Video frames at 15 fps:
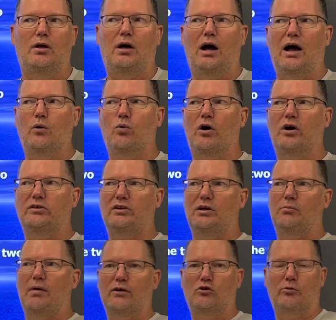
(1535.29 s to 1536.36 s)
I worked in a
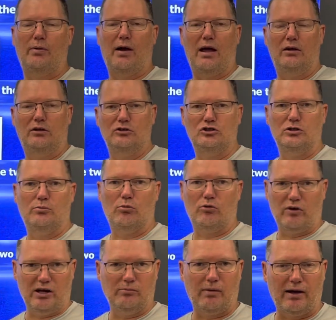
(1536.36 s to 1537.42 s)
microbiology,
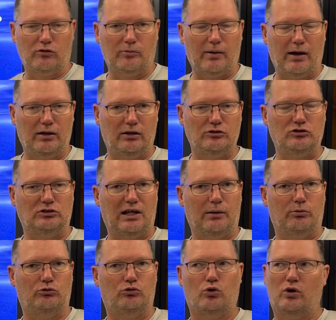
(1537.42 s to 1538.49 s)
marine microbiology
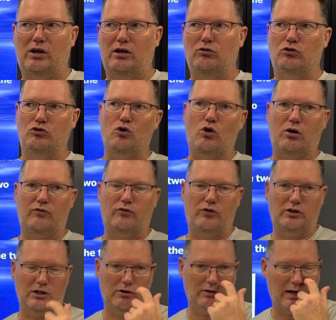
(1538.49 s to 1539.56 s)
laboratory in New York for a
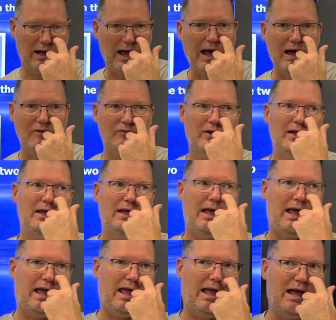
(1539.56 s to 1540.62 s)
year and a half,
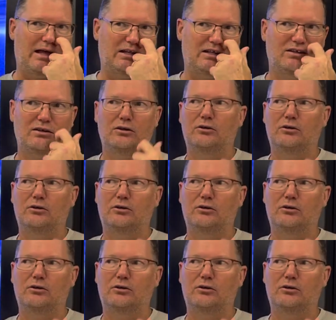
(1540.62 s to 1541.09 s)
and